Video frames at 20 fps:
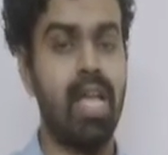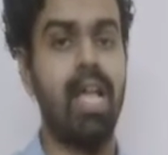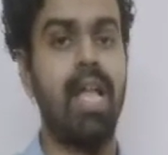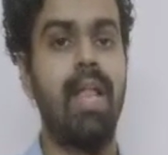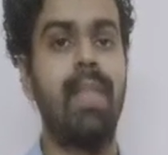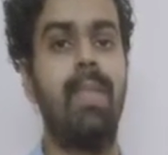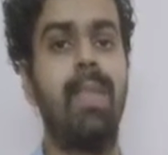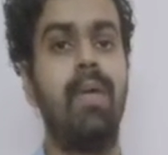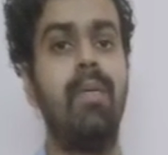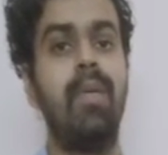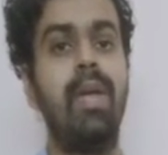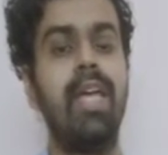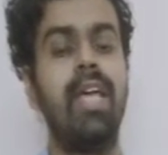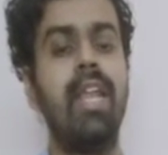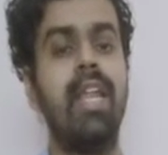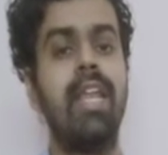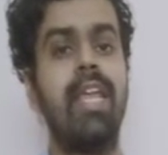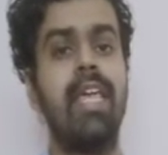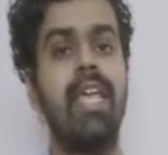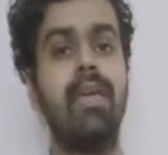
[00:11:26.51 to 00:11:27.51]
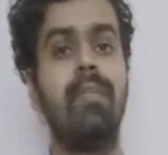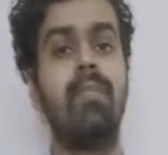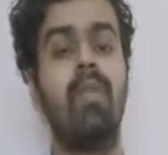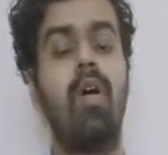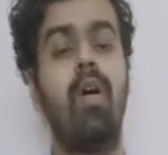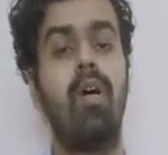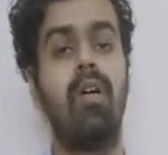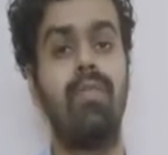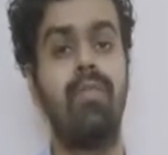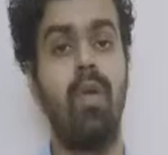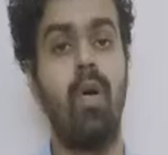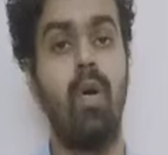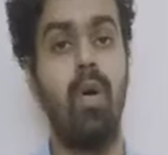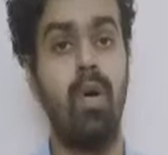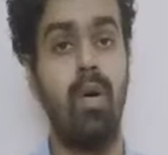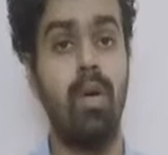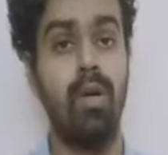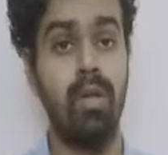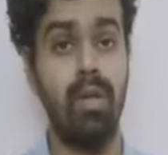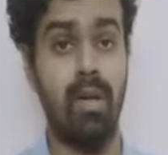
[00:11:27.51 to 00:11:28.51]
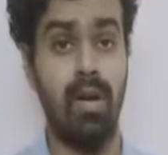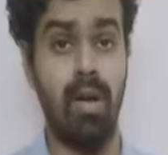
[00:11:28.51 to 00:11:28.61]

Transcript: The real name of our